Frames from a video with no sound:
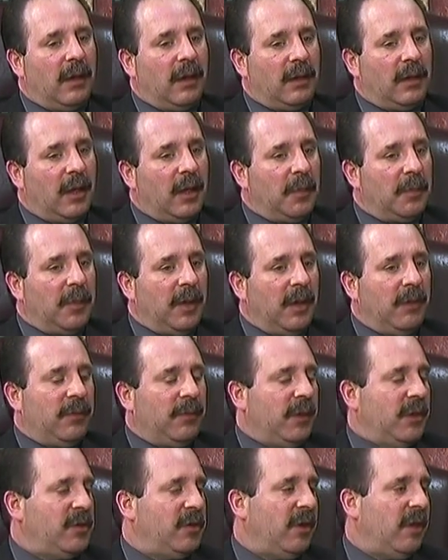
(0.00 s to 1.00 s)
Another
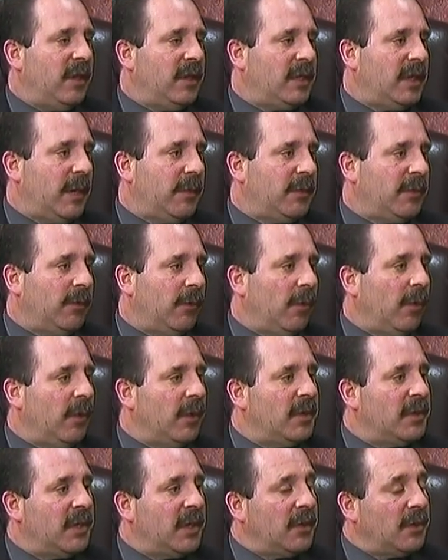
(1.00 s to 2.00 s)
beneficiary steps
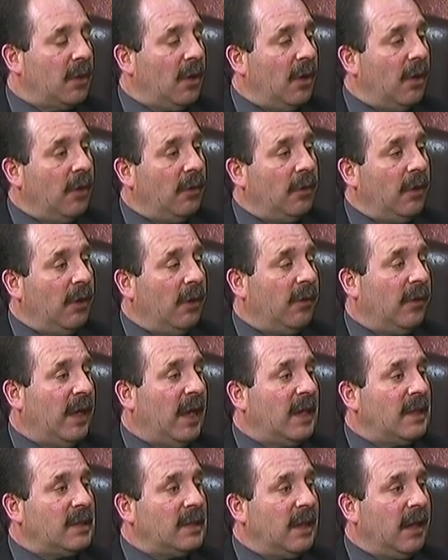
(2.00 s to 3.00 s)
forward and says, "Oh no,
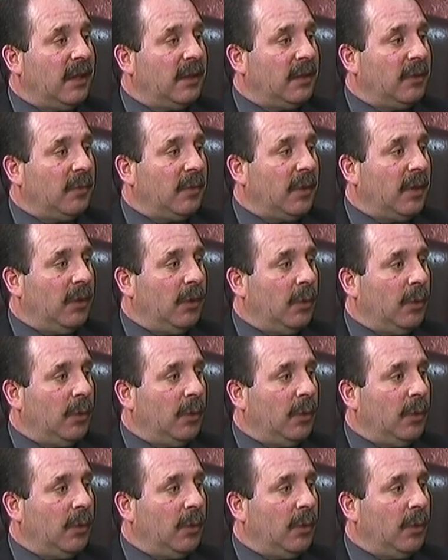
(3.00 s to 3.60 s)
that's not the real will.